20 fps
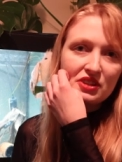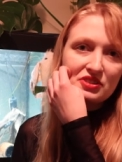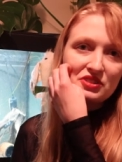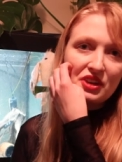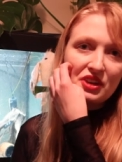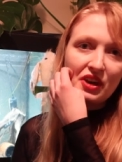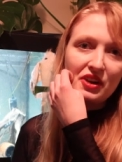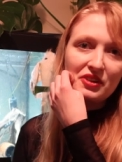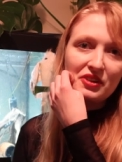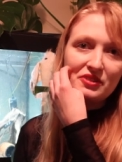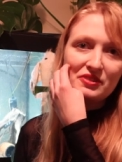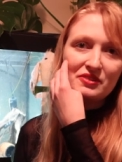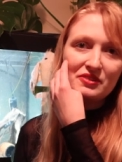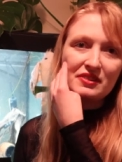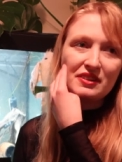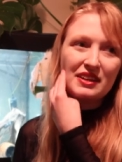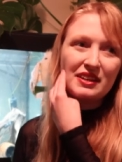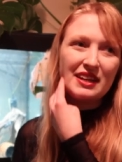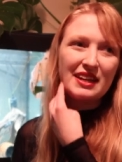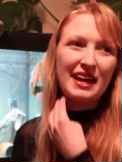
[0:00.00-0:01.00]
So
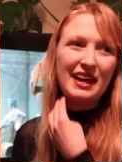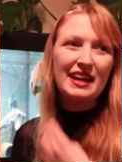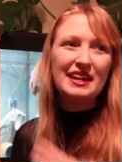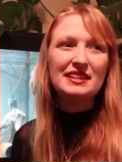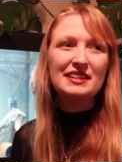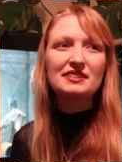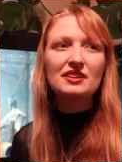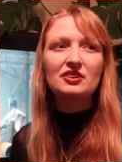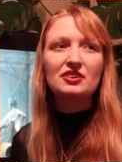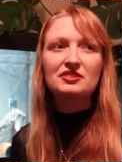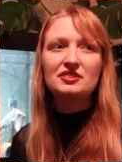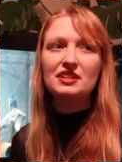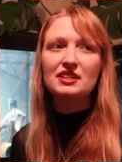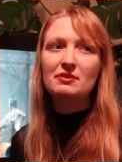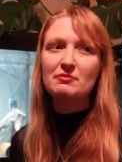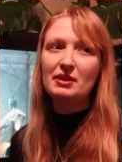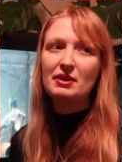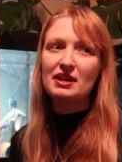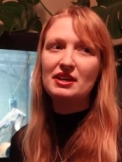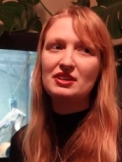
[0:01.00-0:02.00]
it does
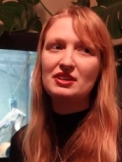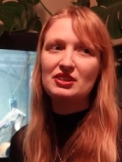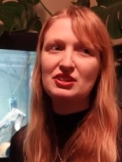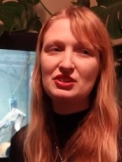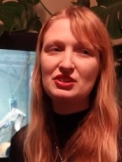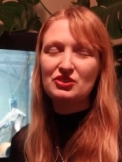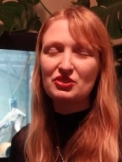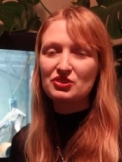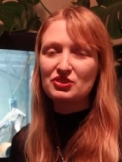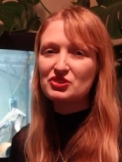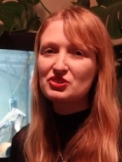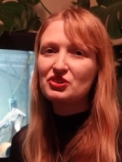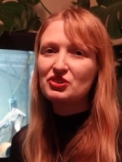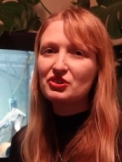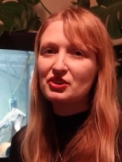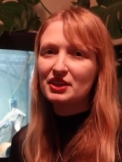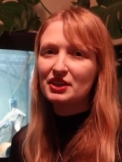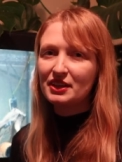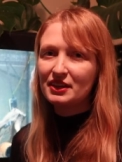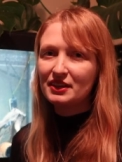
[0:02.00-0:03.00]
limit your
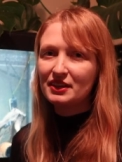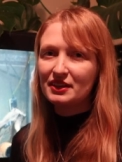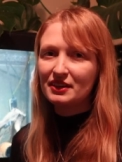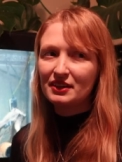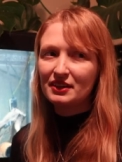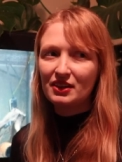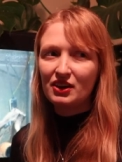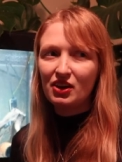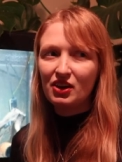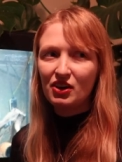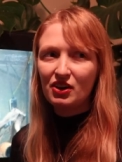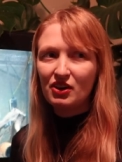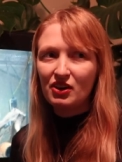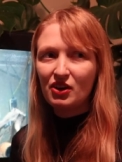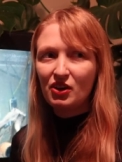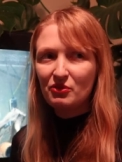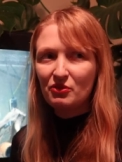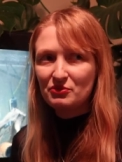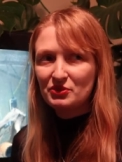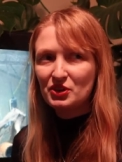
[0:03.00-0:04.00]
stocking
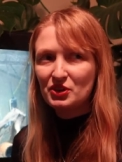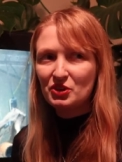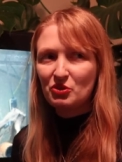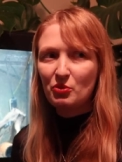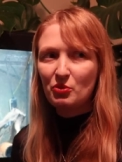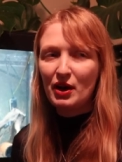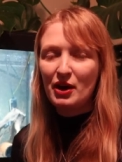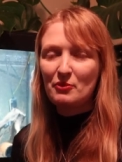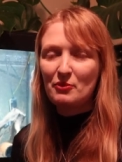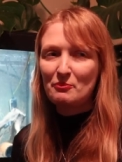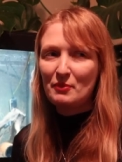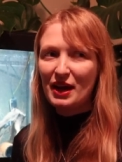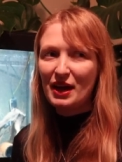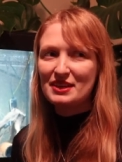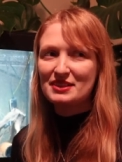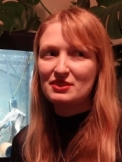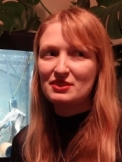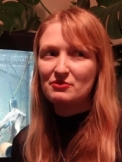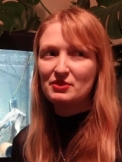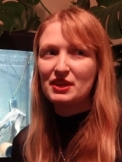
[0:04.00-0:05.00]
of the aquarium
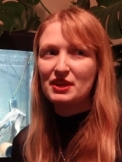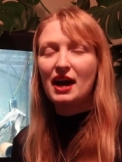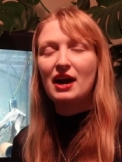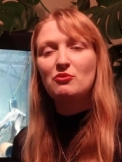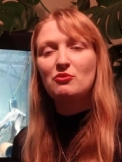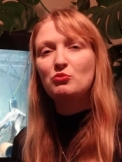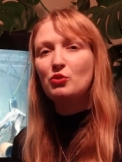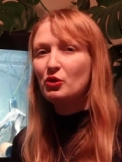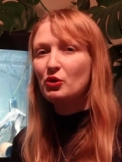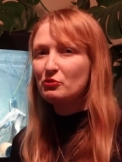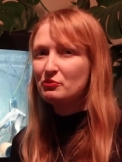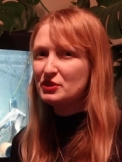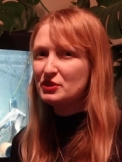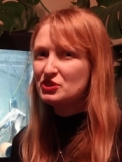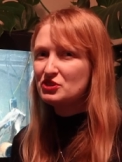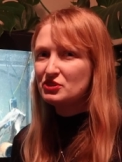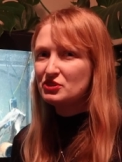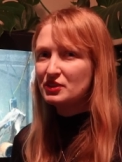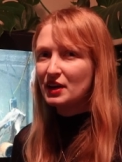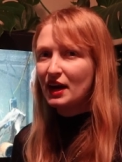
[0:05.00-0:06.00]
massively and what
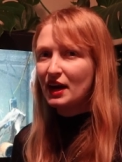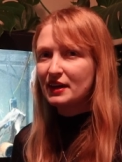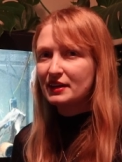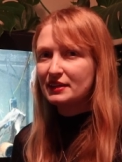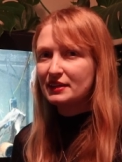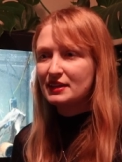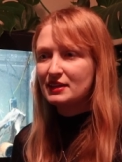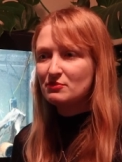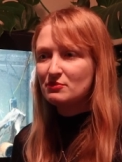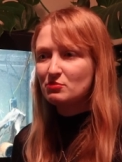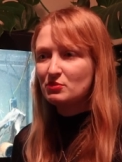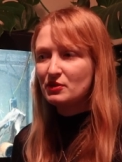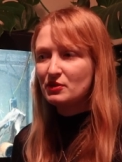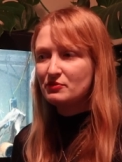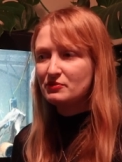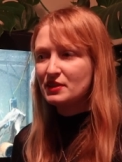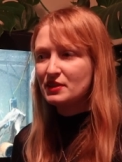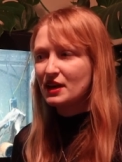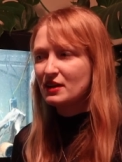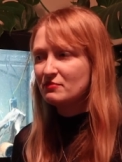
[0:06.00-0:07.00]
fish you can keep
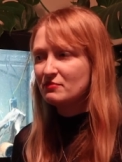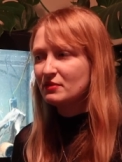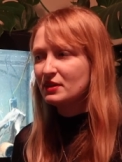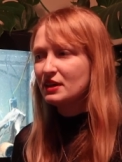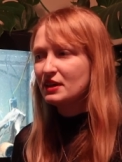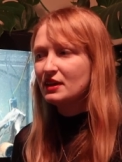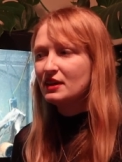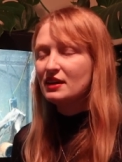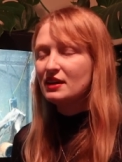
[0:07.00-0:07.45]
with them.